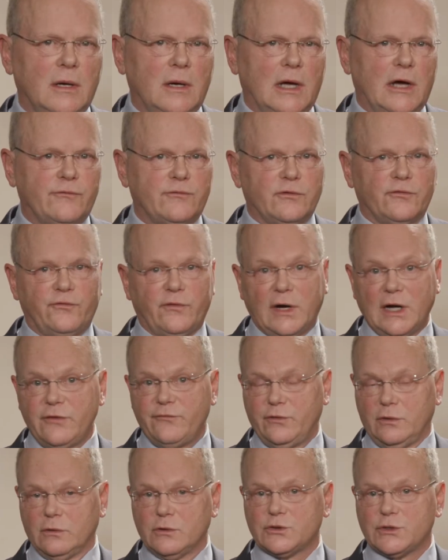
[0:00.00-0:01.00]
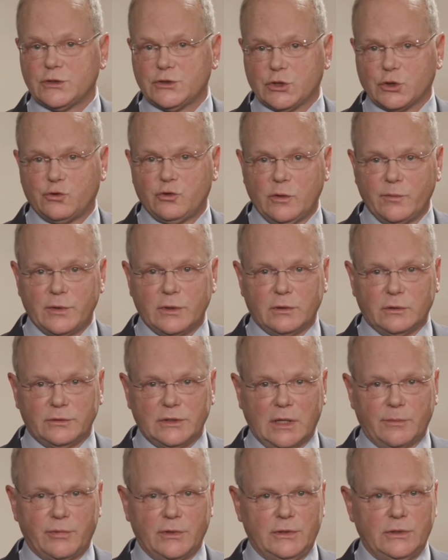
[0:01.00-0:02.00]
After 5 years as a criminal
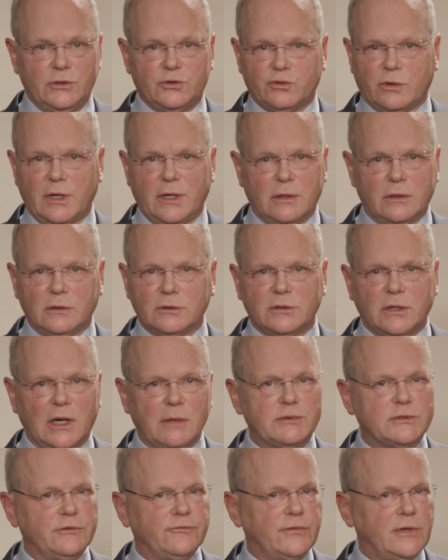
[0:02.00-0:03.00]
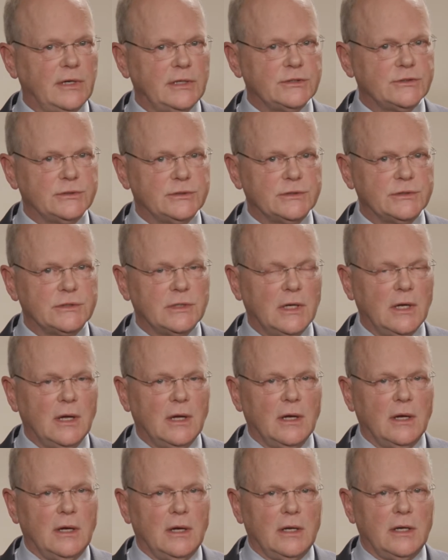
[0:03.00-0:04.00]
deputy, trying all types of cases,
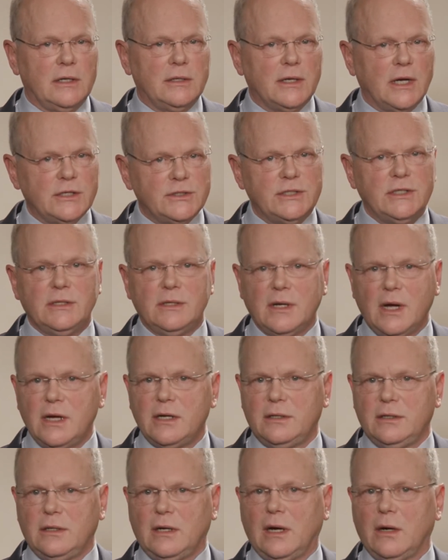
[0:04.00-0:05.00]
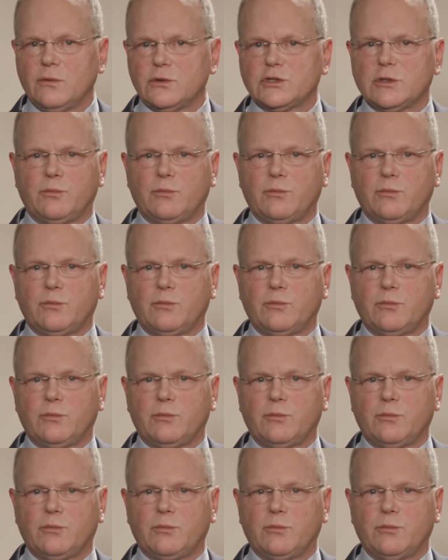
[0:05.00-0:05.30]
in 1990, I was